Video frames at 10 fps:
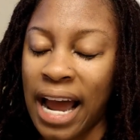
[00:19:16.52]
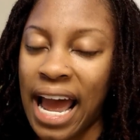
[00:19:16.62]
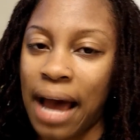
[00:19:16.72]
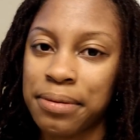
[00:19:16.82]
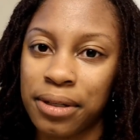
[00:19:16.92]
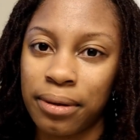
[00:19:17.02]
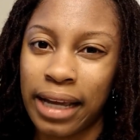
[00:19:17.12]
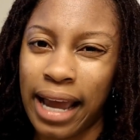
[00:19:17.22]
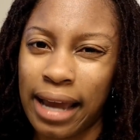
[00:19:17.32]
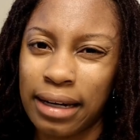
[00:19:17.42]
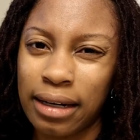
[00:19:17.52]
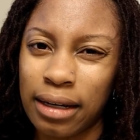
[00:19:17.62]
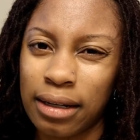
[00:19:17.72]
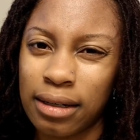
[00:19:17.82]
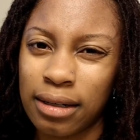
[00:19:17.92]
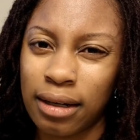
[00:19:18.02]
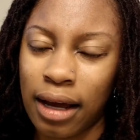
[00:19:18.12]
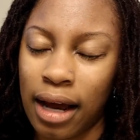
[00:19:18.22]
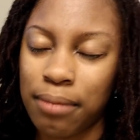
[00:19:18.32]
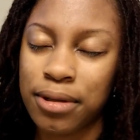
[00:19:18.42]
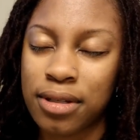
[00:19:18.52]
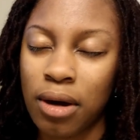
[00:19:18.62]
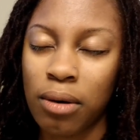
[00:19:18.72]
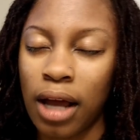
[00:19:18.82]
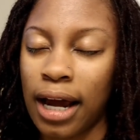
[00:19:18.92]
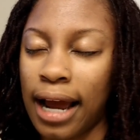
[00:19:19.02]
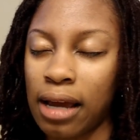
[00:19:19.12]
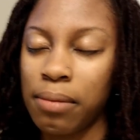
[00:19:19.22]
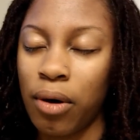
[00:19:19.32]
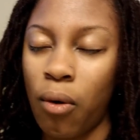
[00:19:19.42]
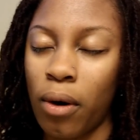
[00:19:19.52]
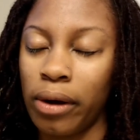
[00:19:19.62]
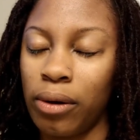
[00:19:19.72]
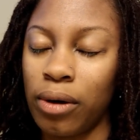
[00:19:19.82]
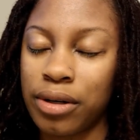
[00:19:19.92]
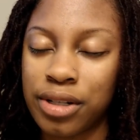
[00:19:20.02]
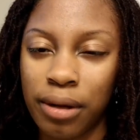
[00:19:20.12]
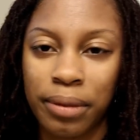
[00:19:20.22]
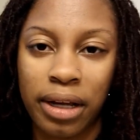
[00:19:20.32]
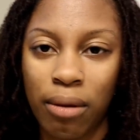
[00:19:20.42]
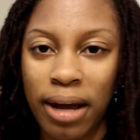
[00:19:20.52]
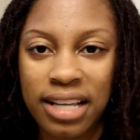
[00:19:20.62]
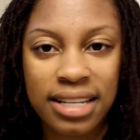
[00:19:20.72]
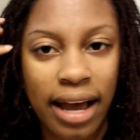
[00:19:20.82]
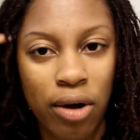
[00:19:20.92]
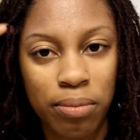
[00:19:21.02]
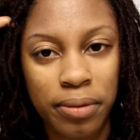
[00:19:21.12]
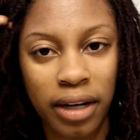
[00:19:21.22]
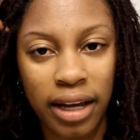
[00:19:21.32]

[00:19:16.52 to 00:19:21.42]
I absolutely hated it. Like, I'm so glad I can put oil or something on my scalp.